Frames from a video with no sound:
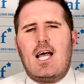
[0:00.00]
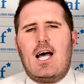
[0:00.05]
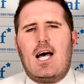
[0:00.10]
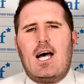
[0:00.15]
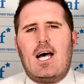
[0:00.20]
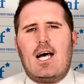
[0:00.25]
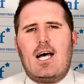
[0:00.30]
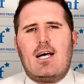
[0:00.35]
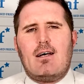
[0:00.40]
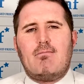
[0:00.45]

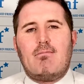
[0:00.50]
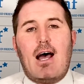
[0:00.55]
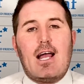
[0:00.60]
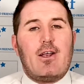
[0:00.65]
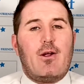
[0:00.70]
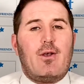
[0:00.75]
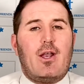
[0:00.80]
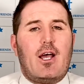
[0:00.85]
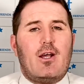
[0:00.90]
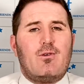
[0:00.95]
I
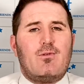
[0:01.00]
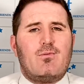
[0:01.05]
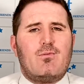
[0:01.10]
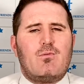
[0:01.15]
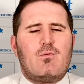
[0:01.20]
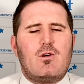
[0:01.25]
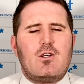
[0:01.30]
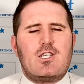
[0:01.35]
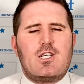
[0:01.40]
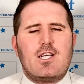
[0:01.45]
don't know.
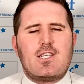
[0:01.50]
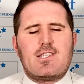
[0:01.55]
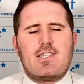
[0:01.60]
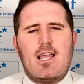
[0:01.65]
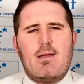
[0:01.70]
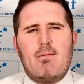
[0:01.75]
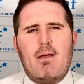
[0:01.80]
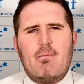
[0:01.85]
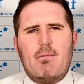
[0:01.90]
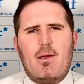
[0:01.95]
We'll just see.
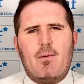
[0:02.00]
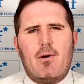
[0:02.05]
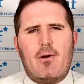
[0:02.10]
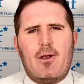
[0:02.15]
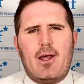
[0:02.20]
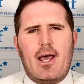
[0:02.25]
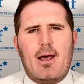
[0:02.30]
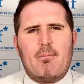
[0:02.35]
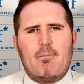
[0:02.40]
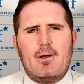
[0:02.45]
Maybe it won't
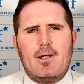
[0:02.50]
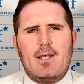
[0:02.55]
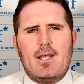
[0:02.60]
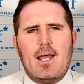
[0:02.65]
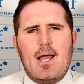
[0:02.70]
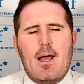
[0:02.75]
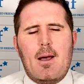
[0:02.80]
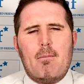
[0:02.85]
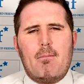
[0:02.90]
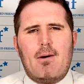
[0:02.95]
happen.
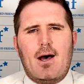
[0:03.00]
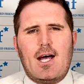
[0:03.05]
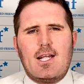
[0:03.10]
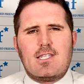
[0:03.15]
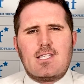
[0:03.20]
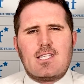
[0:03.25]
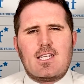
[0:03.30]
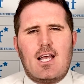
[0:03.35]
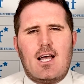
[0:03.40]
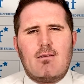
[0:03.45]

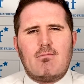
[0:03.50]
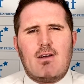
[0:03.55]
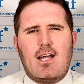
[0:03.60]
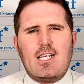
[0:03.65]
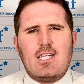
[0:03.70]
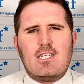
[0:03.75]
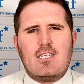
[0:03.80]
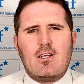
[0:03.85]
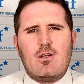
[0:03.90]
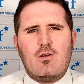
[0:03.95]
But I
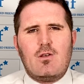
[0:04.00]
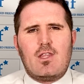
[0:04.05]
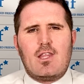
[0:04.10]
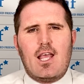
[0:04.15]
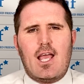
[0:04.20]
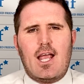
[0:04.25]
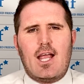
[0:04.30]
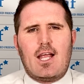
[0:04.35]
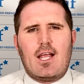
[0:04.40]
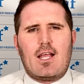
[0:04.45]
do
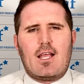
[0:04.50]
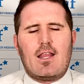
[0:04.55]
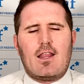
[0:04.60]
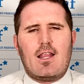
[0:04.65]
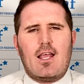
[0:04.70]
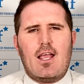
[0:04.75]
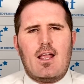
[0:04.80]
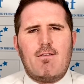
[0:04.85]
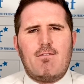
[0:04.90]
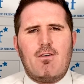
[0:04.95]
think
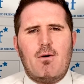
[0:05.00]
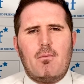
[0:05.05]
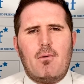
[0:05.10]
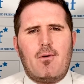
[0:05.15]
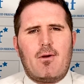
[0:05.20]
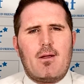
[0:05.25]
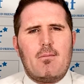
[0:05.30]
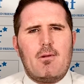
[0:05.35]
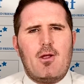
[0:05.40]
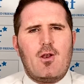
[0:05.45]
the football
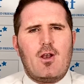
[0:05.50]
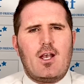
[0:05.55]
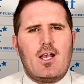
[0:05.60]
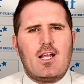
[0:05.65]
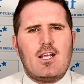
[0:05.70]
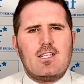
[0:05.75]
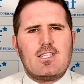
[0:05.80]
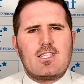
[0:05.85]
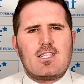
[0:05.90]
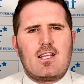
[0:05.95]
community
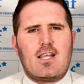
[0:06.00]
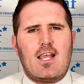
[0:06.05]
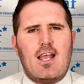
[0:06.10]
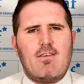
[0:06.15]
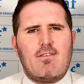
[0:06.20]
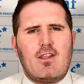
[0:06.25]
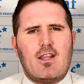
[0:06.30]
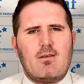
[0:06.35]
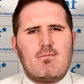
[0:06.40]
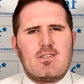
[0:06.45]
has
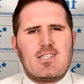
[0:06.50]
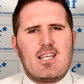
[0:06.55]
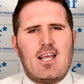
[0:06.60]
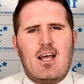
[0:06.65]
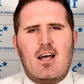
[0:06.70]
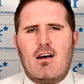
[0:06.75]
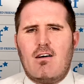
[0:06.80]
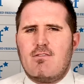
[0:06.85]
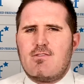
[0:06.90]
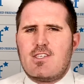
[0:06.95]
given
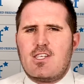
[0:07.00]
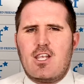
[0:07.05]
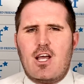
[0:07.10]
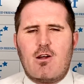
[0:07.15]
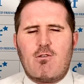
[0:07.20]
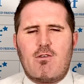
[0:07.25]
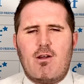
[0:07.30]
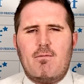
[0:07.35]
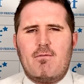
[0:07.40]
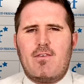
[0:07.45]
themselves no
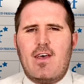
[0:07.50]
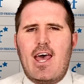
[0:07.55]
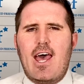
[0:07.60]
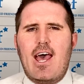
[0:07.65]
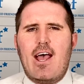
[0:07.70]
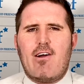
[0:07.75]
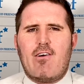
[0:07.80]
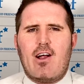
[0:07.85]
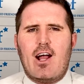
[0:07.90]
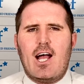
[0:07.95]
room for
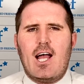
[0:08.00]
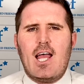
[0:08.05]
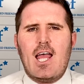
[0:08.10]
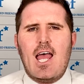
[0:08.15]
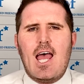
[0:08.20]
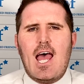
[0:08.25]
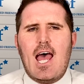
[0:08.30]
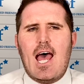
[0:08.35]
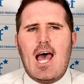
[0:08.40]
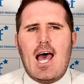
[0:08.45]
error,
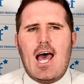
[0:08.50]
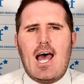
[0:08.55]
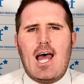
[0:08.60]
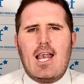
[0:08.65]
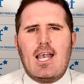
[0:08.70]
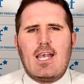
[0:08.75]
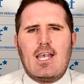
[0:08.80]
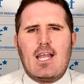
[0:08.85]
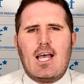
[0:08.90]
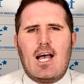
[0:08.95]

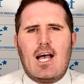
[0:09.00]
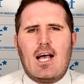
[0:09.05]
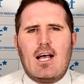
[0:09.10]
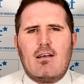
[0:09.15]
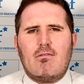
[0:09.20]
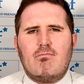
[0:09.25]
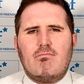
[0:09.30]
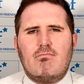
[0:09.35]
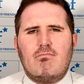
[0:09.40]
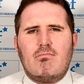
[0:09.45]
and
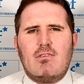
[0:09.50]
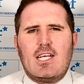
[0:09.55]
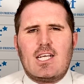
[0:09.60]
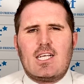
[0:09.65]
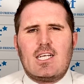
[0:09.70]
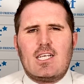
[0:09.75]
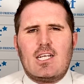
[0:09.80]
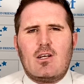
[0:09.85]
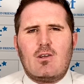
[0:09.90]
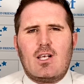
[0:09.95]
it
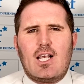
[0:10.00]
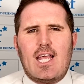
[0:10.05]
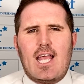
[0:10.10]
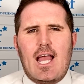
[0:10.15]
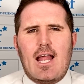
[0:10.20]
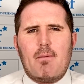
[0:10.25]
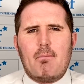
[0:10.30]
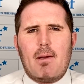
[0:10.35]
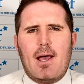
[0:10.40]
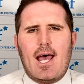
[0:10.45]
can only
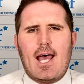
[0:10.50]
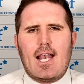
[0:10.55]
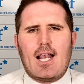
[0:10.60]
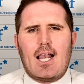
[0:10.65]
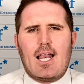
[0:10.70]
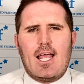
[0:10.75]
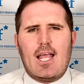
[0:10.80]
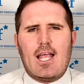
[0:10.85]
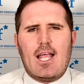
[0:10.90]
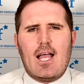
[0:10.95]
end
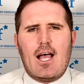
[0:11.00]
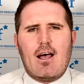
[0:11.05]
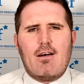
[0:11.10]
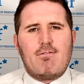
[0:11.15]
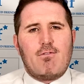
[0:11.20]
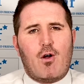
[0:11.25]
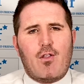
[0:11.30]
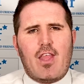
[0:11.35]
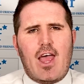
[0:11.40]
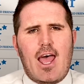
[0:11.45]
badly
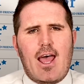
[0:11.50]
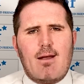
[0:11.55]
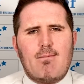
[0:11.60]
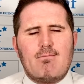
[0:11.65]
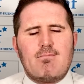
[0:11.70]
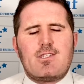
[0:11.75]
for them.